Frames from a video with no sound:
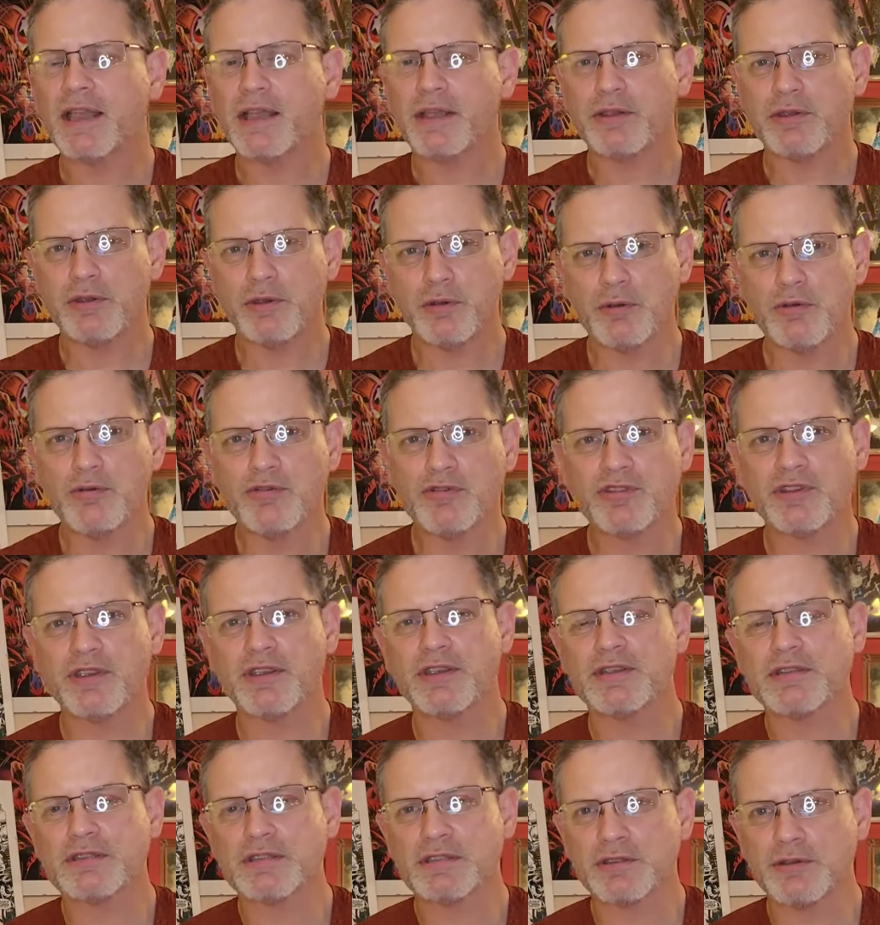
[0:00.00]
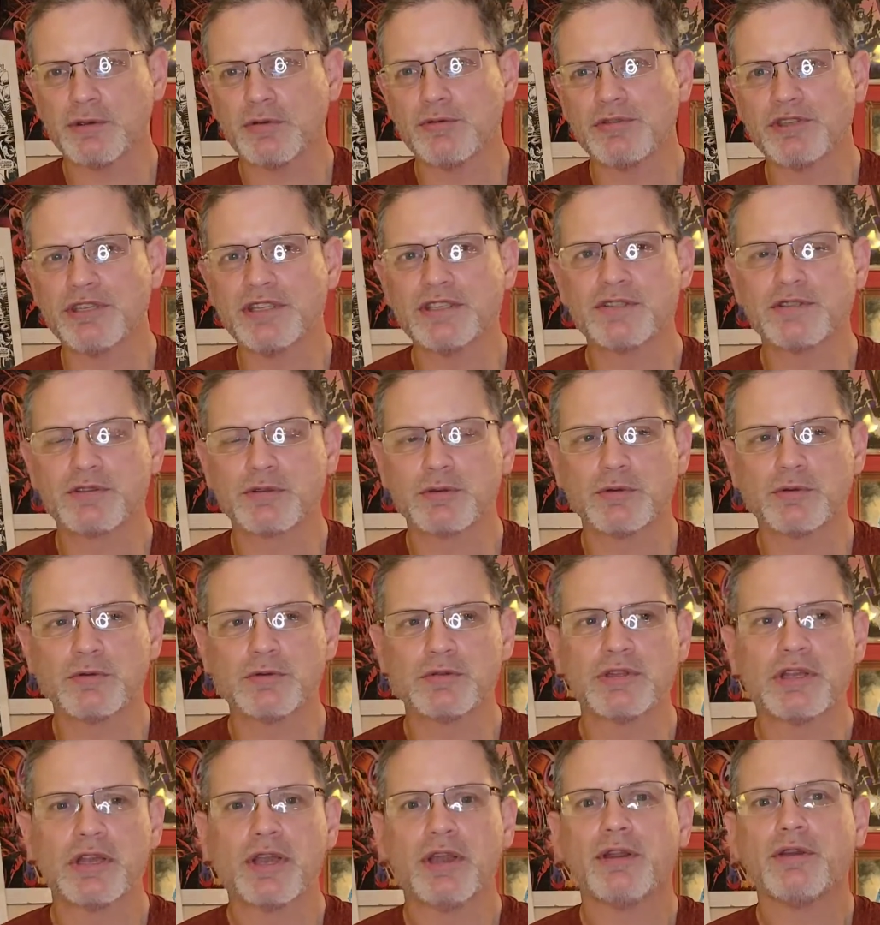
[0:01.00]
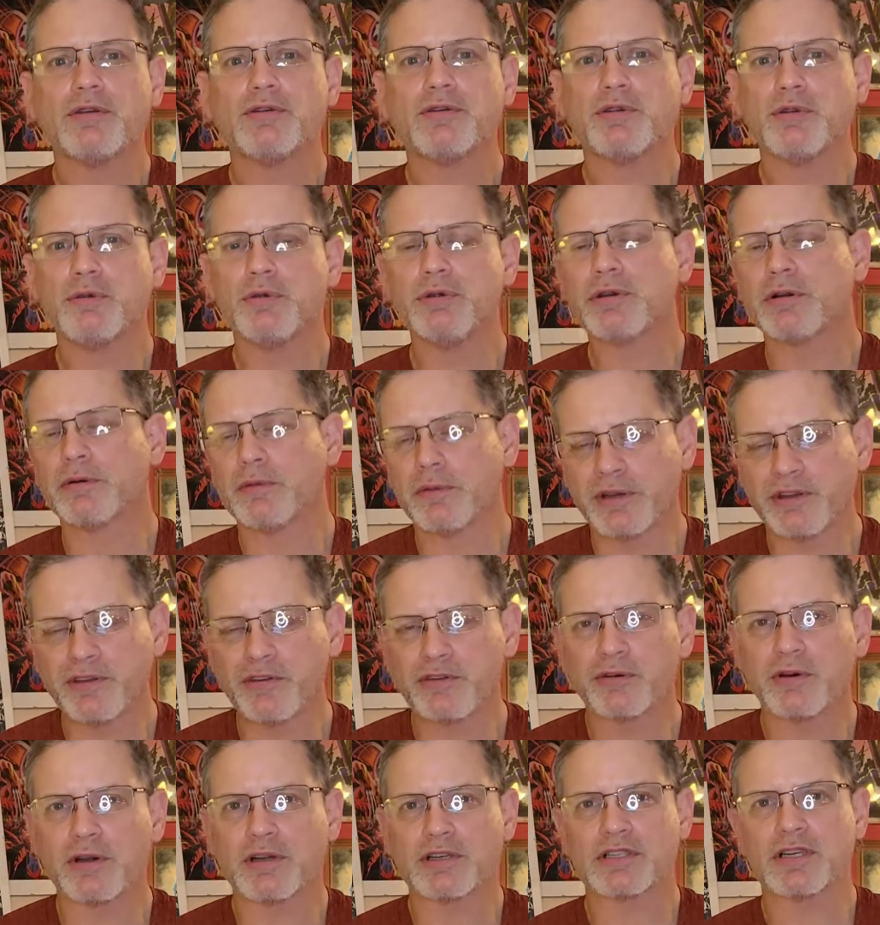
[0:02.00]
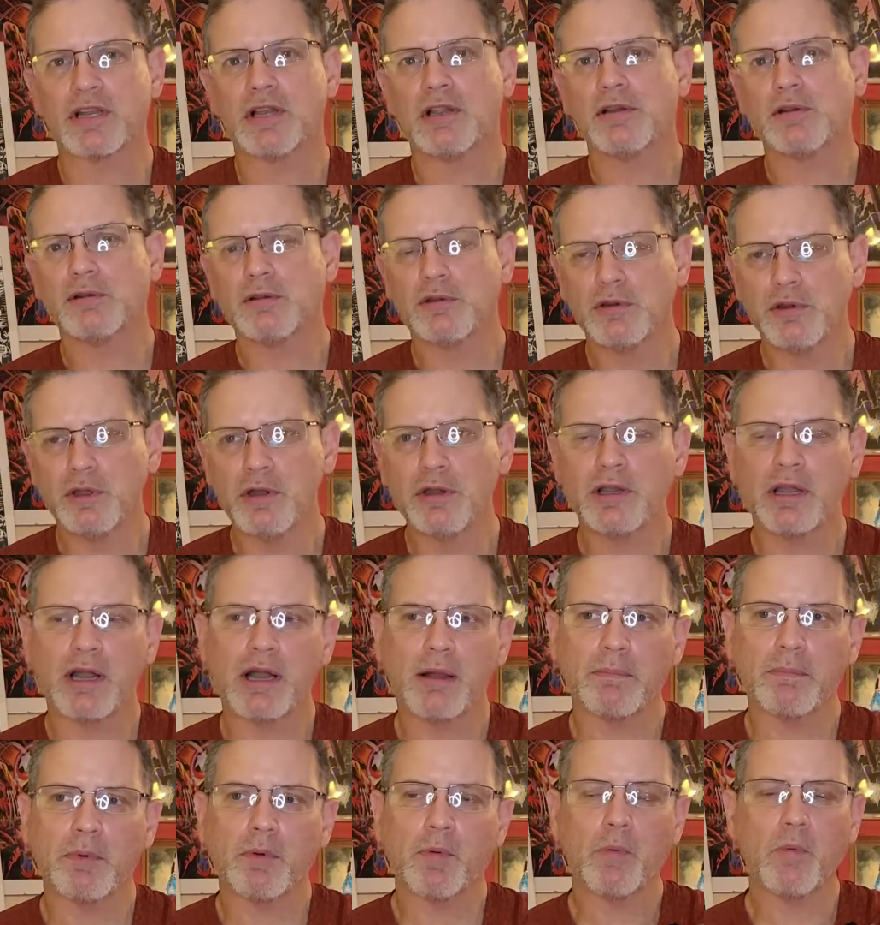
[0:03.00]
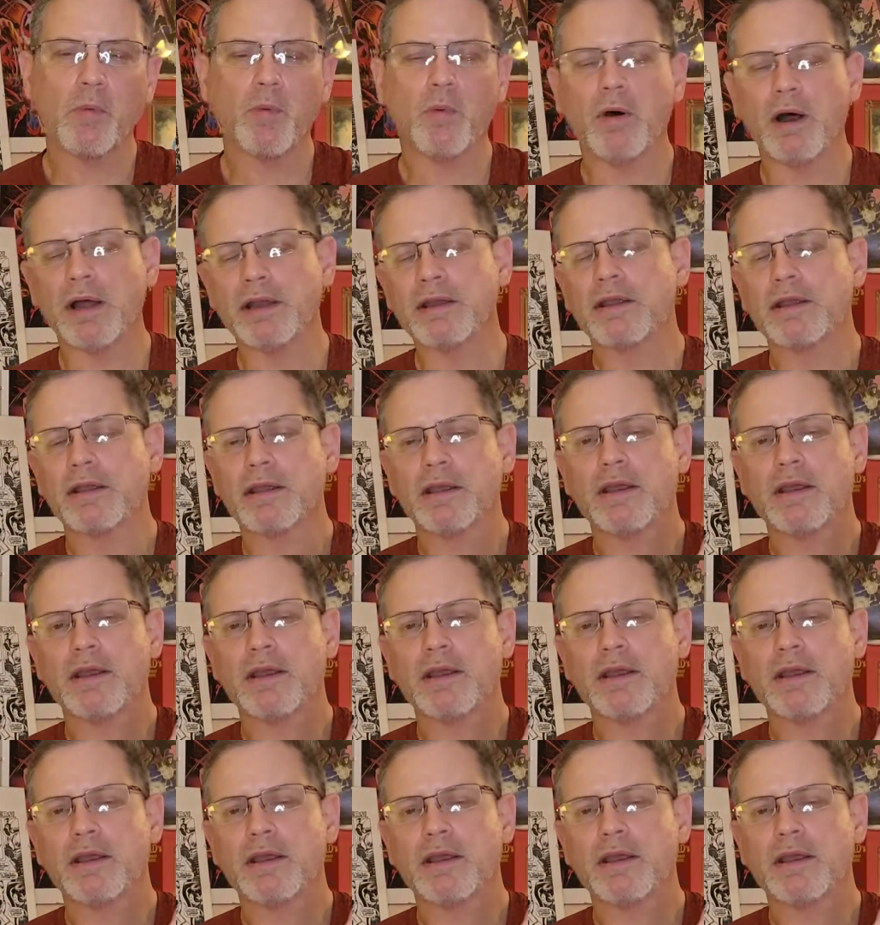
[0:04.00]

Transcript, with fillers: Use these, use these tools. Do your research. Look up what